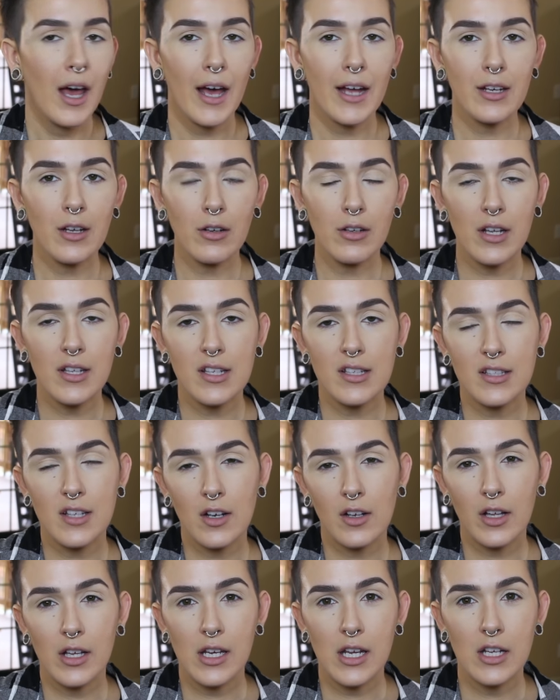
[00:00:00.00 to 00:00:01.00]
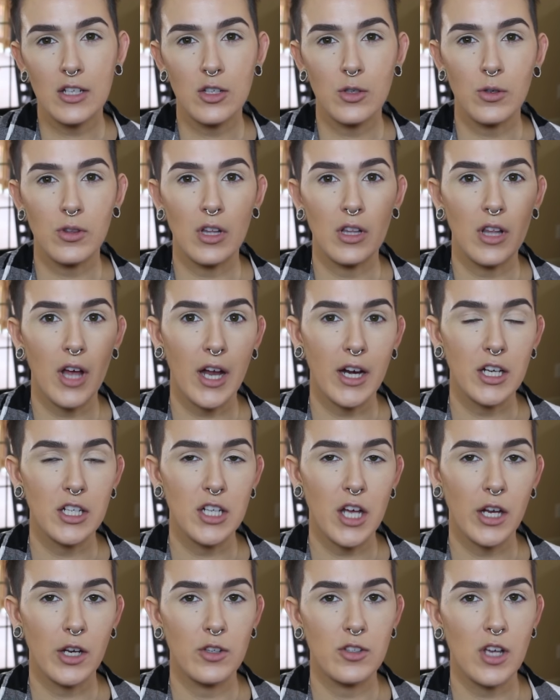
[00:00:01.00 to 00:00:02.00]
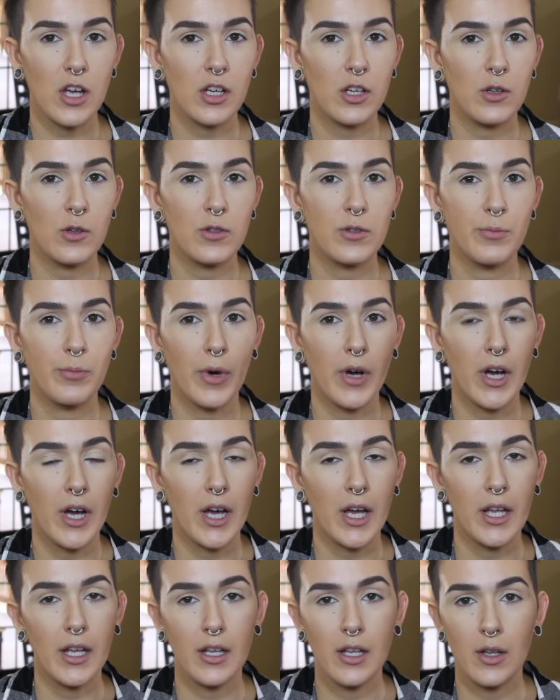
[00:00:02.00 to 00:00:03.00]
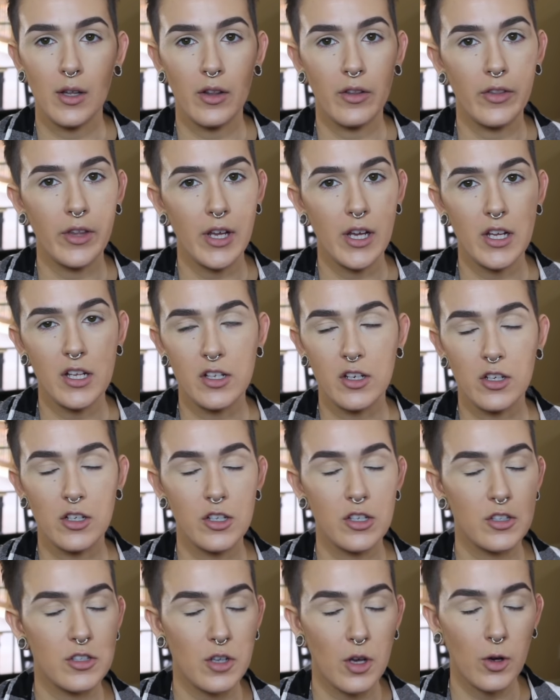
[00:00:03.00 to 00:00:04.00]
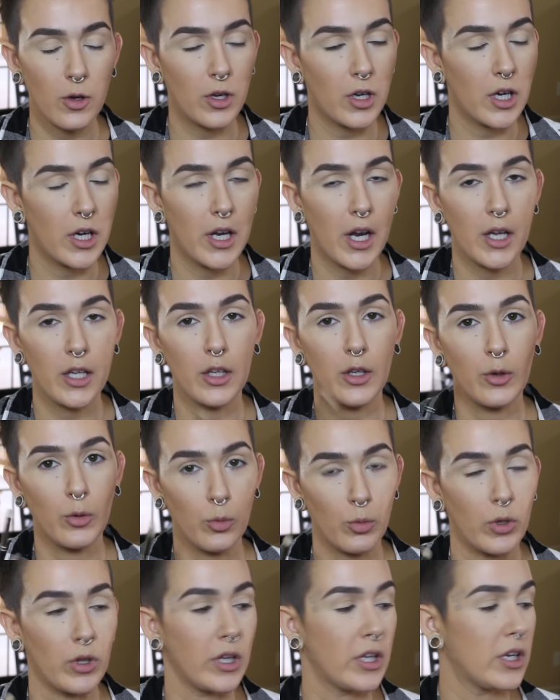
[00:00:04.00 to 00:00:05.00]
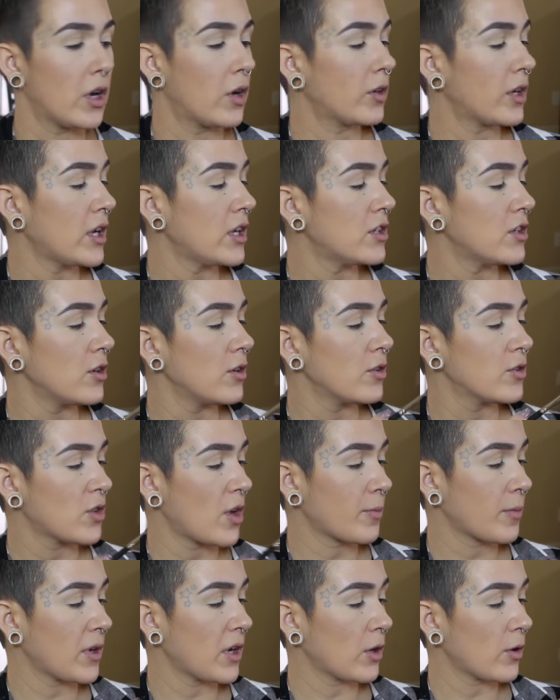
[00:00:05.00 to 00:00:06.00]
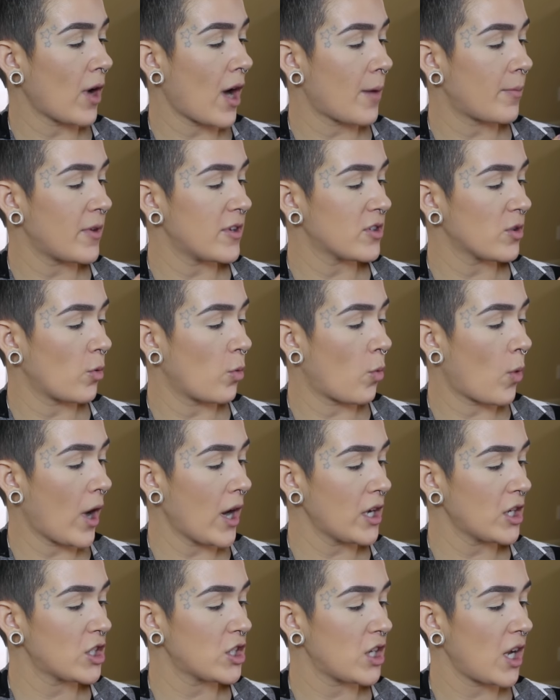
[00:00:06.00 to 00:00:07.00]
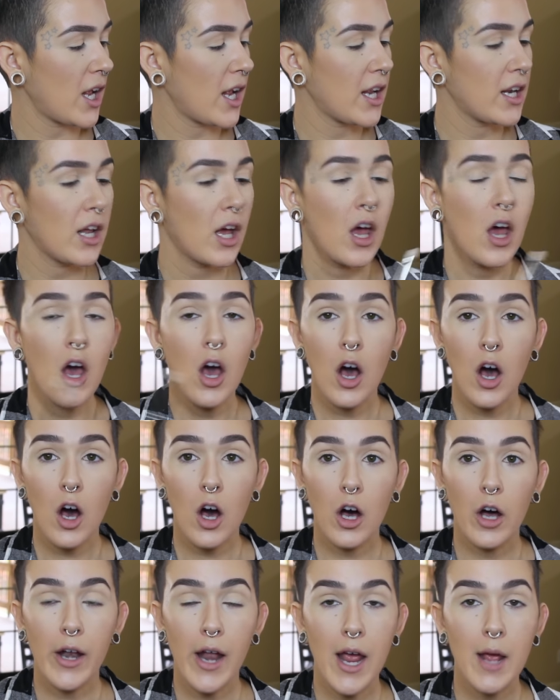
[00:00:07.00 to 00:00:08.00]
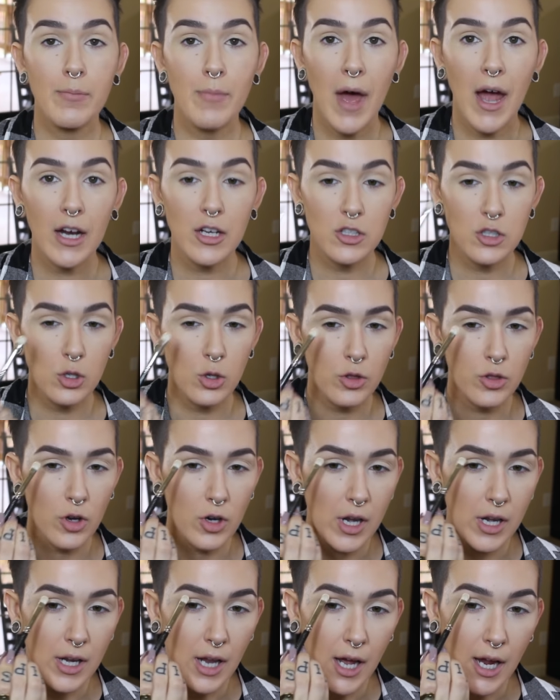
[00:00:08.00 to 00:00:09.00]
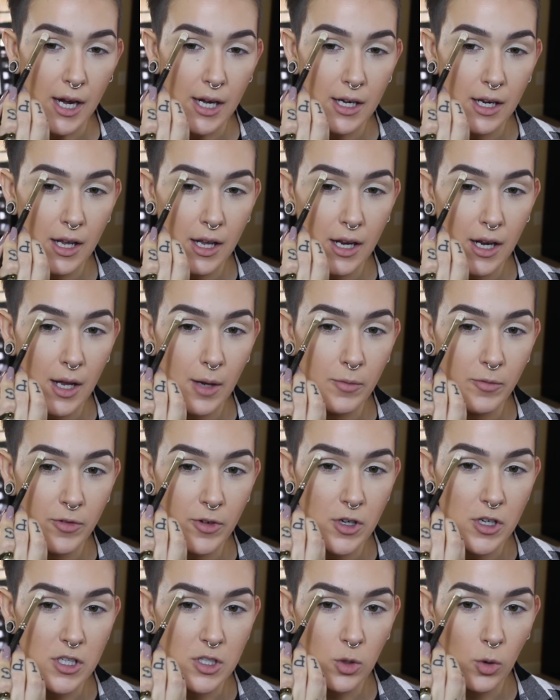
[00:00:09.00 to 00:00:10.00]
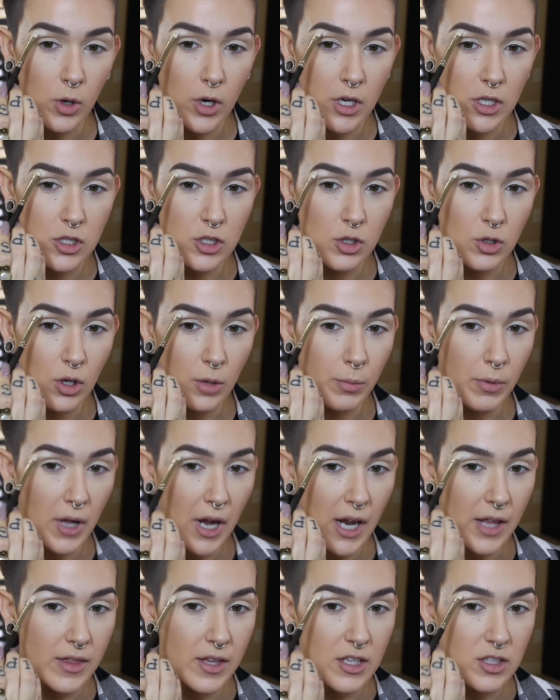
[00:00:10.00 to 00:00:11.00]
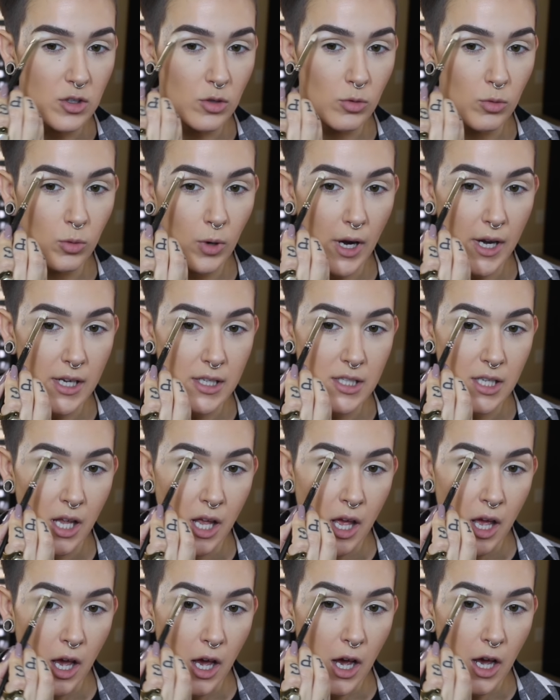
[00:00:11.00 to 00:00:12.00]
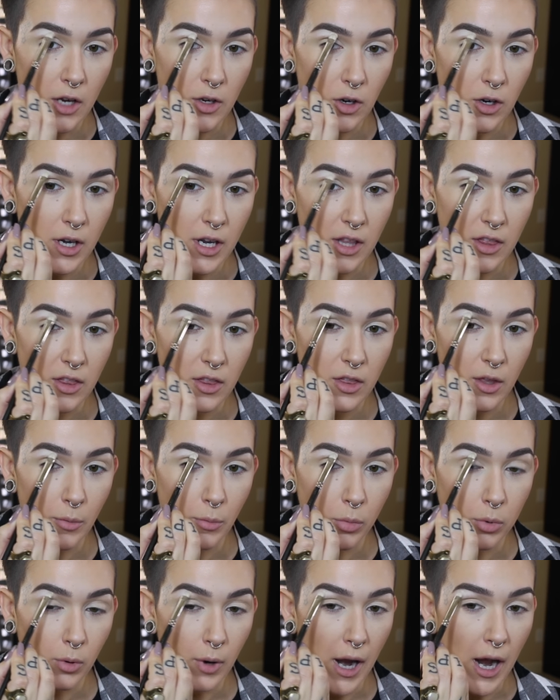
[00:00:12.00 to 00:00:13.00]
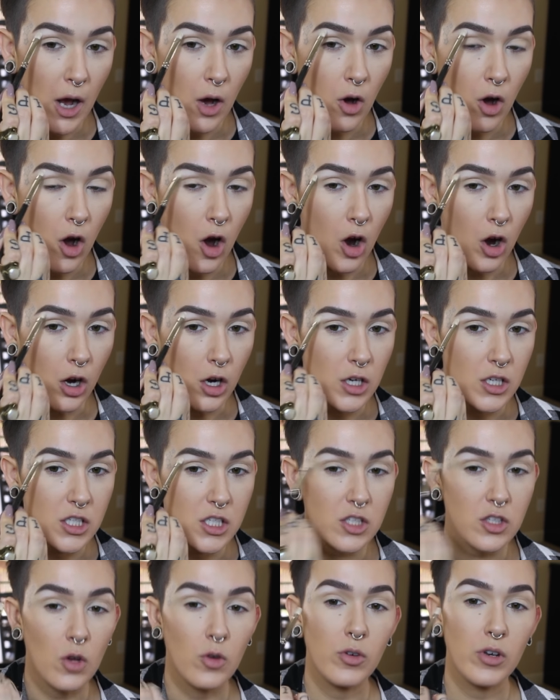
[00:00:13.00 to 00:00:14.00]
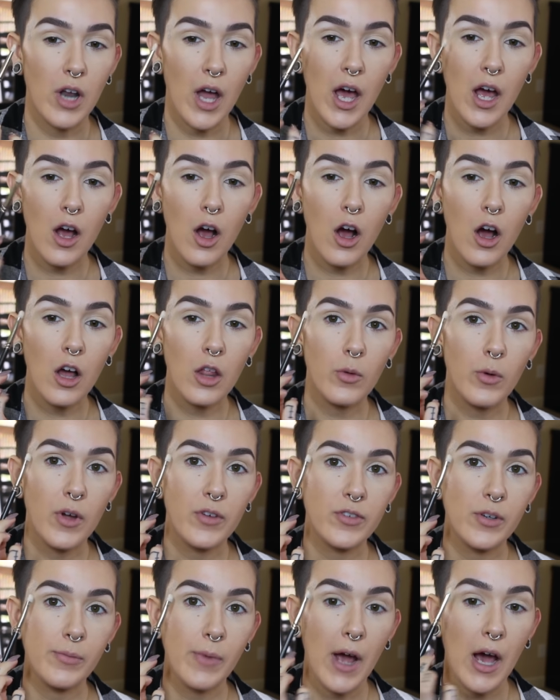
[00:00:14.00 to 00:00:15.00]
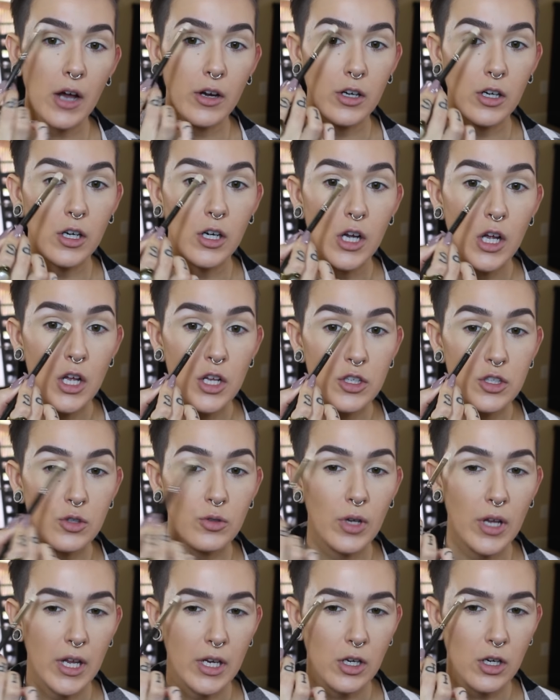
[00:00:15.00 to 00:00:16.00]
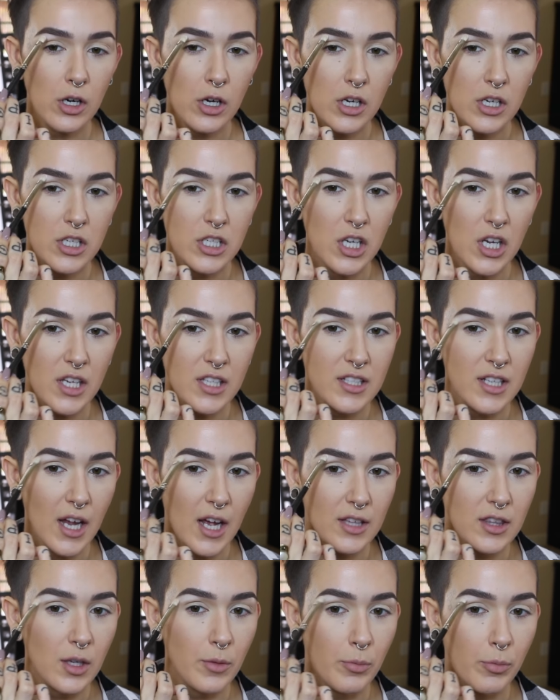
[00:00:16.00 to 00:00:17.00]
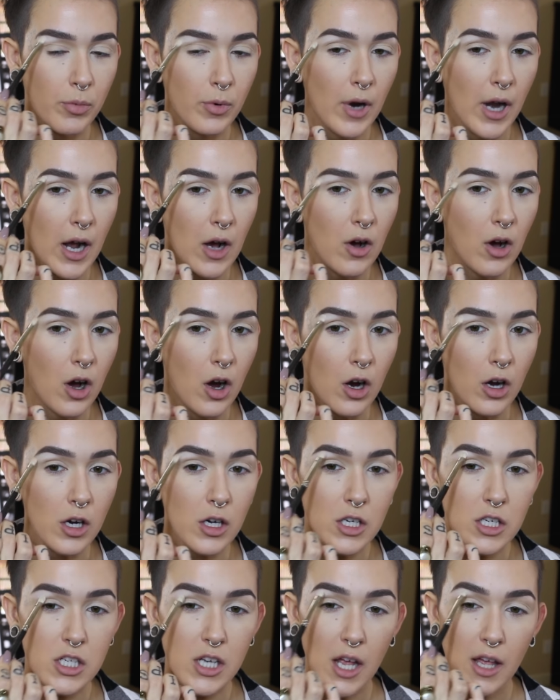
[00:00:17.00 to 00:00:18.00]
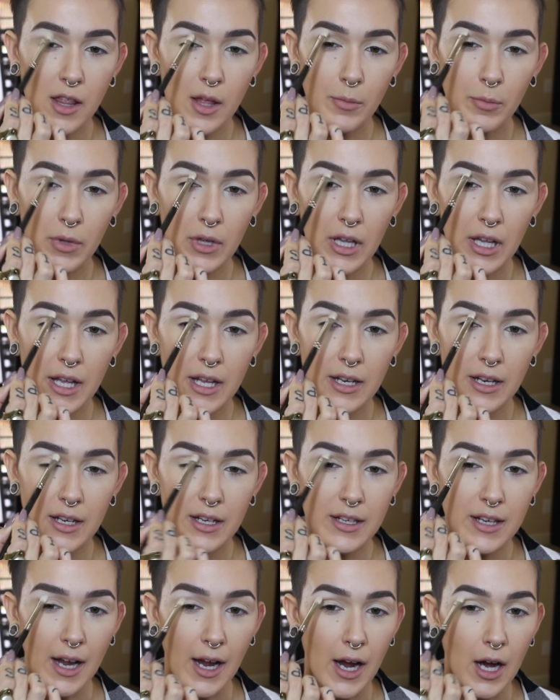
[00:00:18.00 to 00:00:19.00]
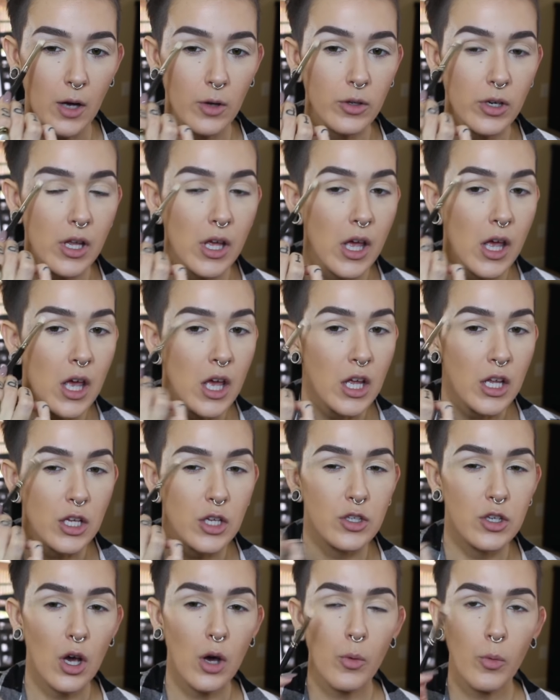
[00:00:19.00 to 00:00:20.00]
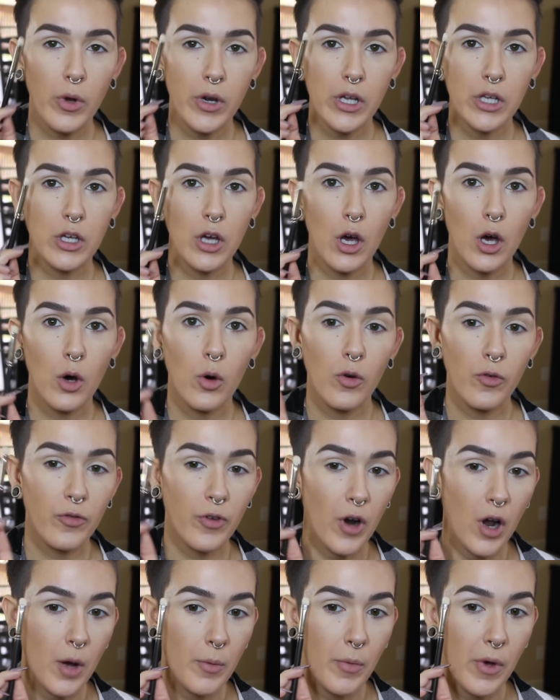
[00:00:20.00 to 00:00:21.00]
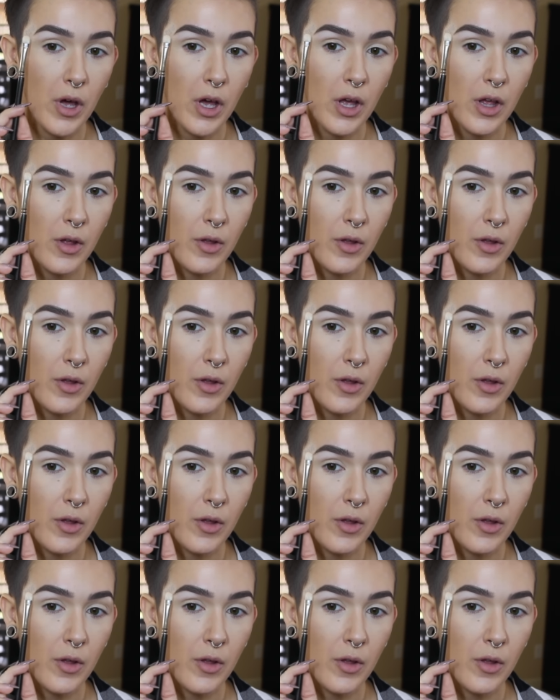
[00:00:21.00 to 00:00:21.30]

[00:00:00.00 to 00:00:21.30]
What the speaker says: I don't necessarily need to with a lot of shadows I use, but these are so good, you really don't need to. So I'm going to grab this white shade on a MAC 239, and I'm first going to apply this right underneath the brow arch. So not all the way from outer to inner, just at the brow arch, and then blend down. You don't want to go from